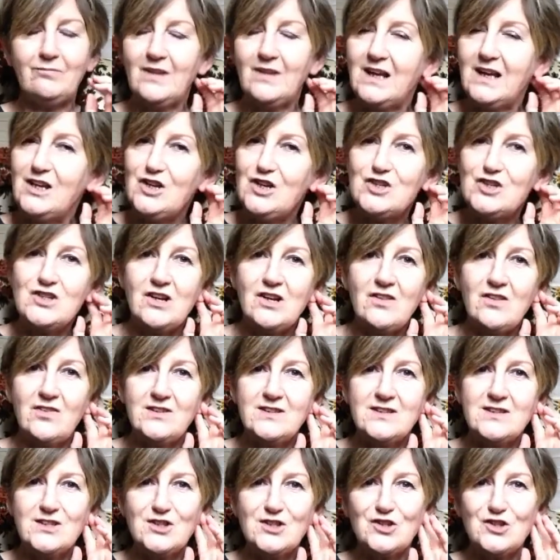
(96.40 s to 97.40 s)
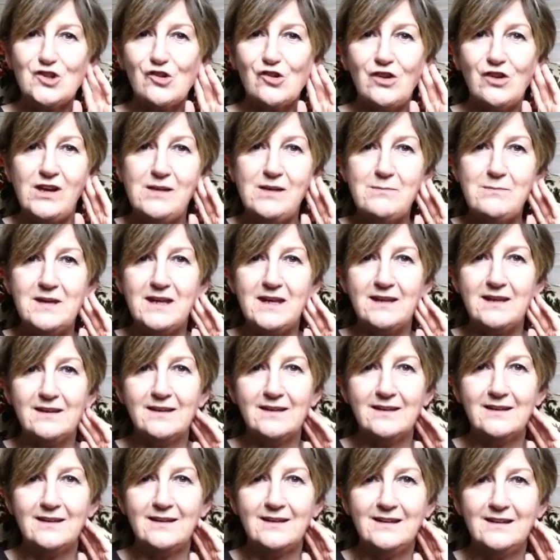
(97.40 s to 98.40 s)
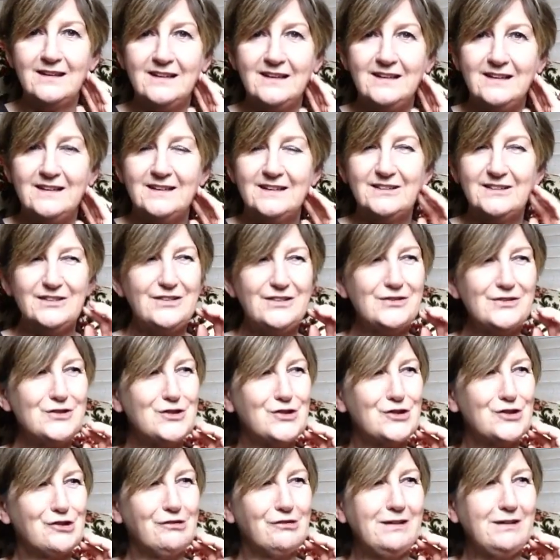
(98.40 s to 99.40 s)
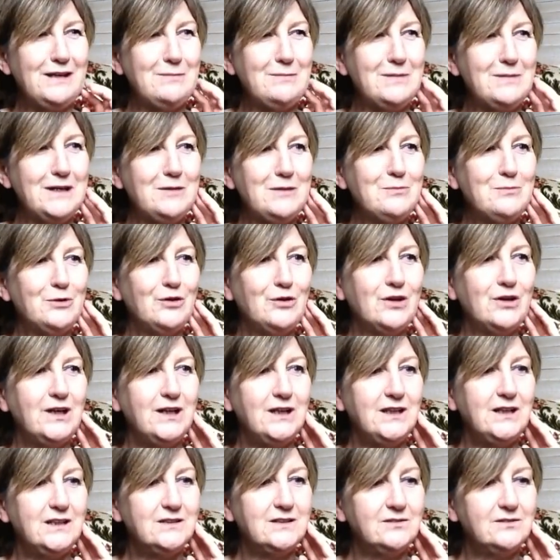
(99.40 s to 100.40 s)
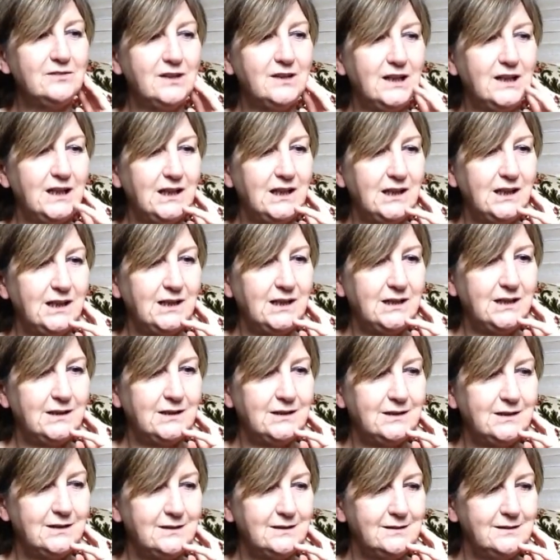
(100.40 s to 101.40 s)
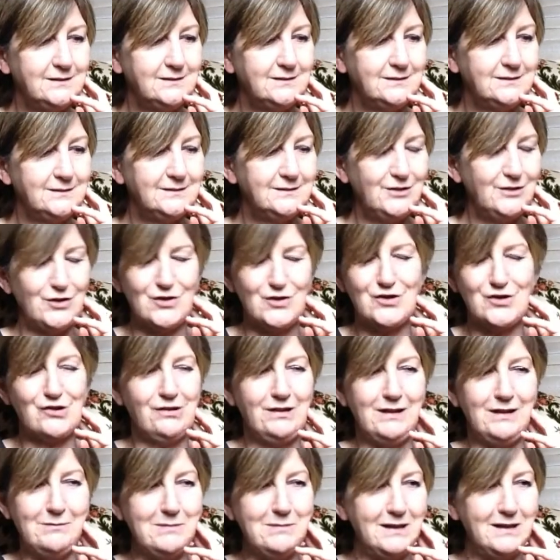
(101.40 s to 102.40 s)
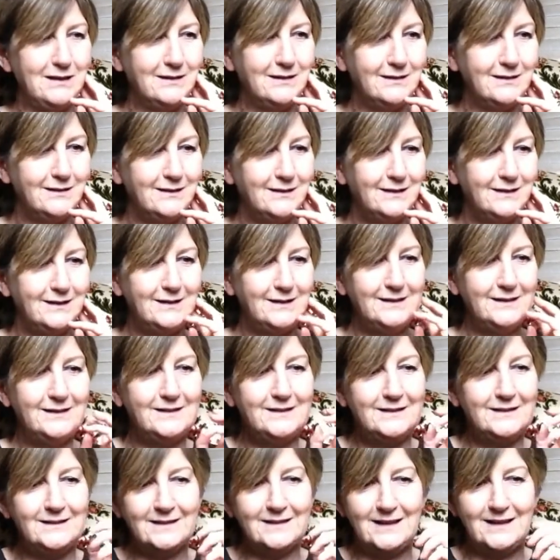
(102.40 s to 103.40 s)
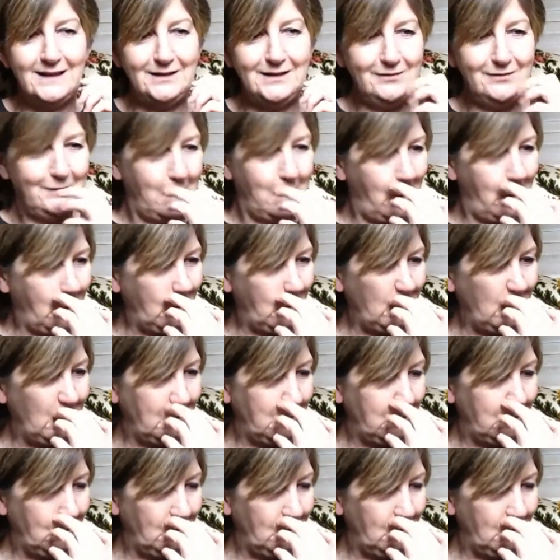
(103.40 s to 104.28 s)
I heard all this screaming. Not screaming, but kind of like, not screaming, kind of like